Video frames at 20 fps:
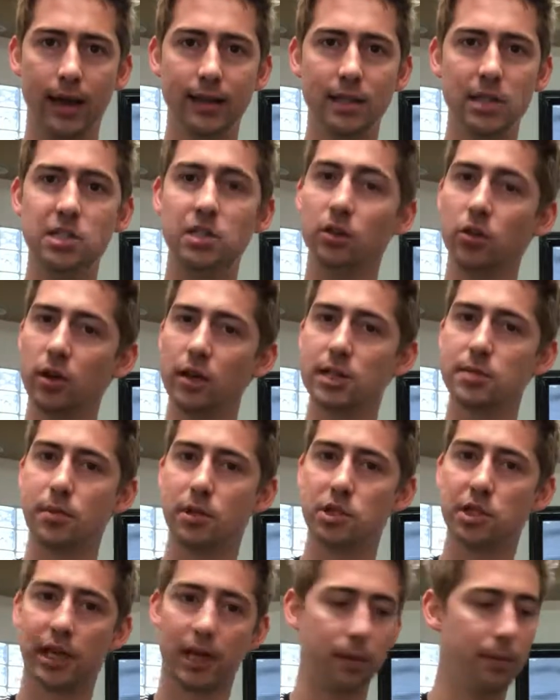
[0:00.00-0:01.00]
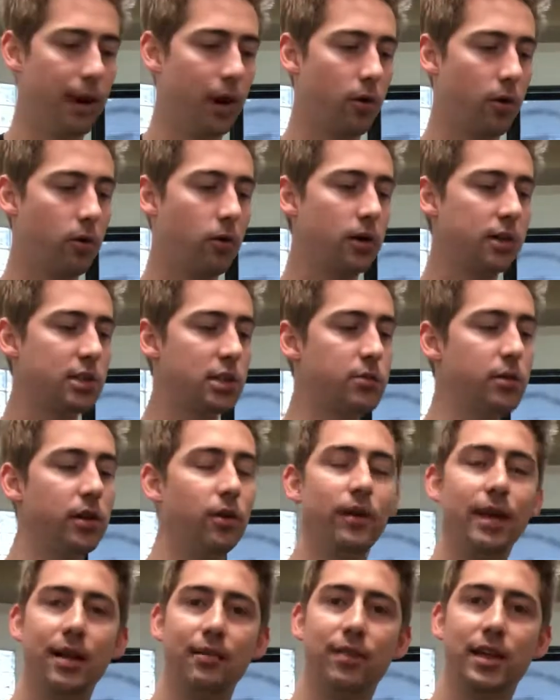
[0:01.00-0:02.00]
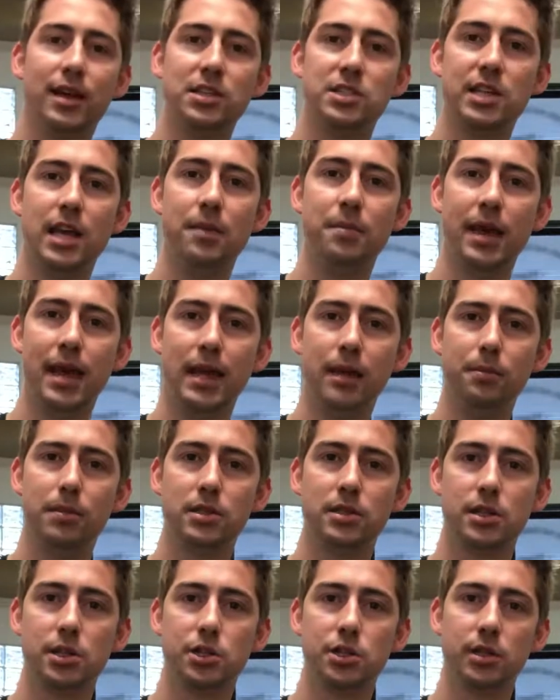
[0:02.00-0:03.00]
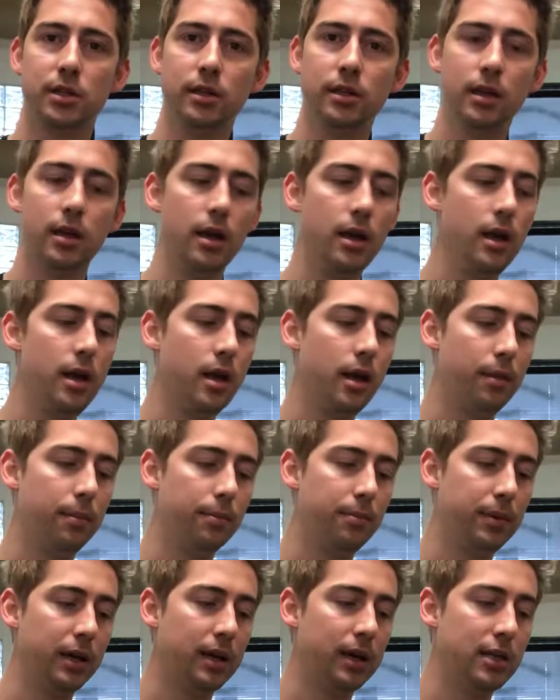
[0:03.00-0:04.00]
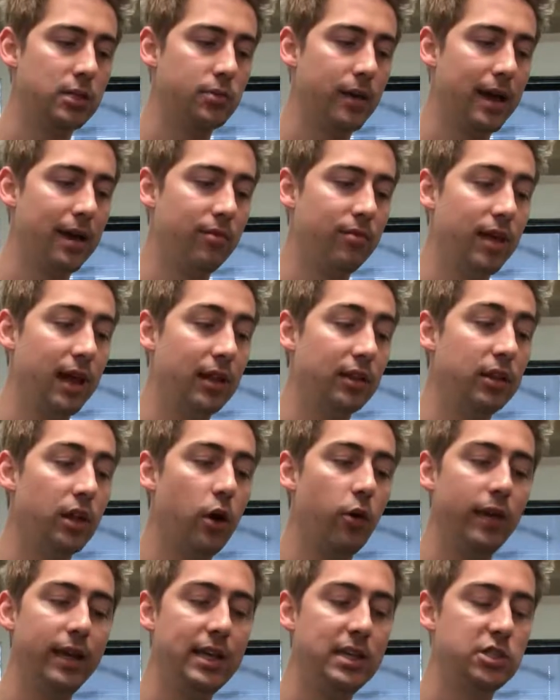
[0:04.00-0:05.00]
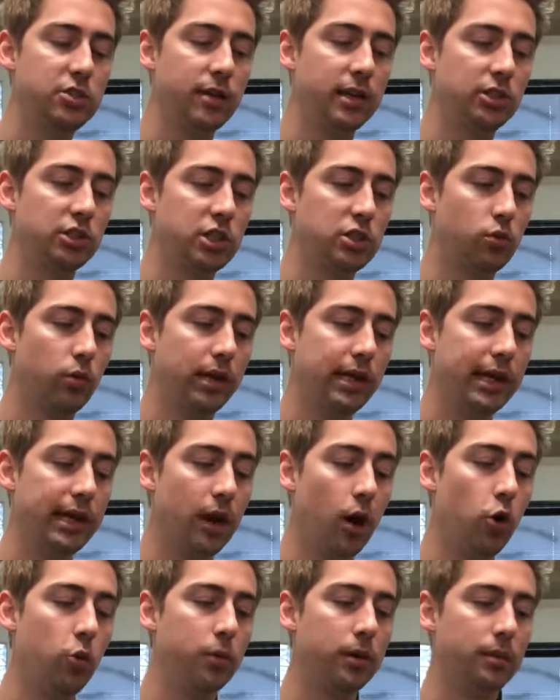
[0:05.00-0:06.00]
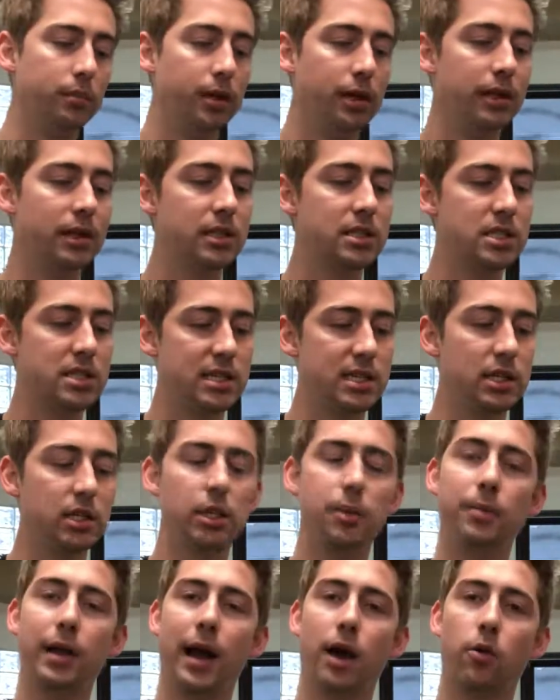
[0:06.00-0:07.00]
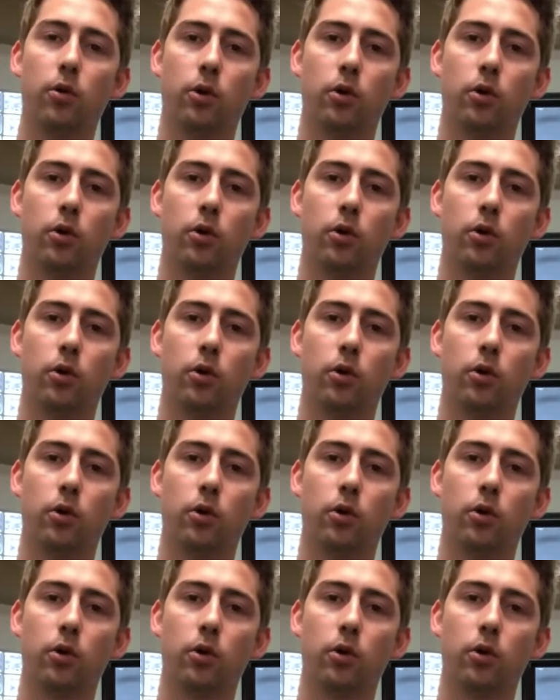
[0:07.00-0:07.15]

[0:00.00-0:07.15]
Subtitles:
It doesn't look as much like a power chord because we don't have that same hand position because we have that low E string just ringing open, but it is still a power